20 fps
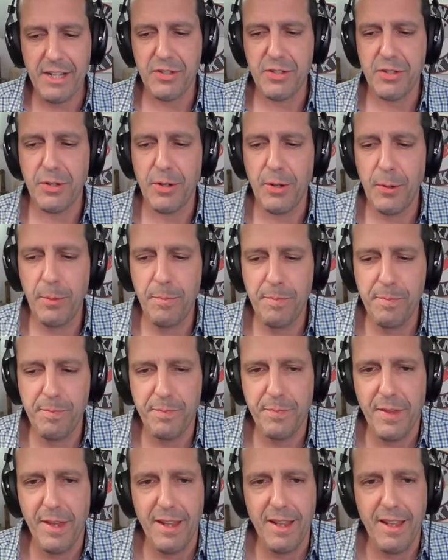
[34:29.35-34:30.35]
So
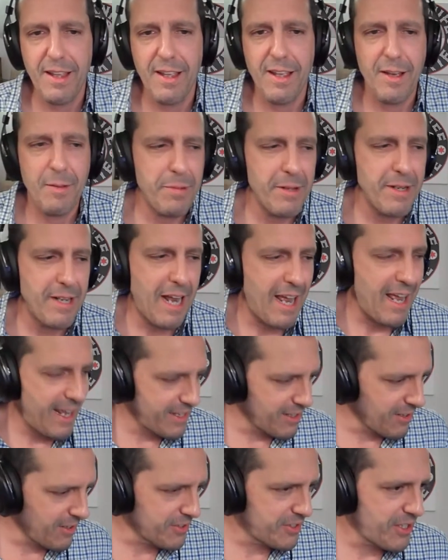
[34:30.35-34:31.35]
but I had an
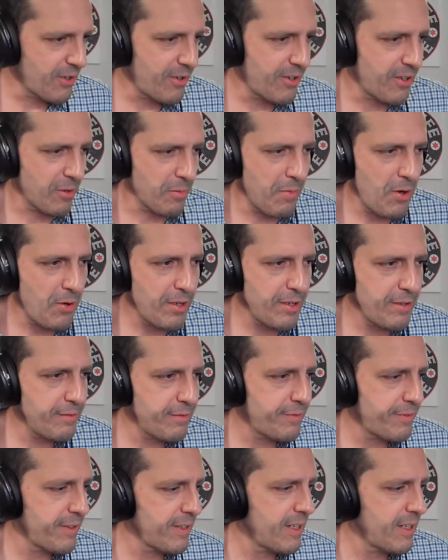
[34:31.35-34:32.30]
ulterior motive.